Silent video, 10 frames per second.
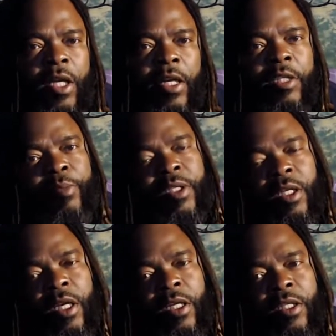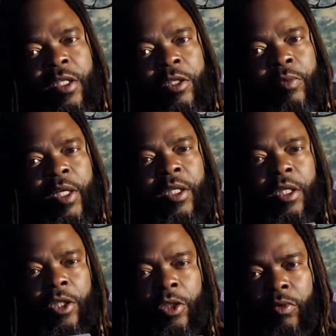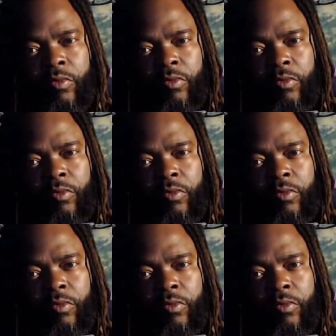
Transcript: thing that's missing in this situation is you.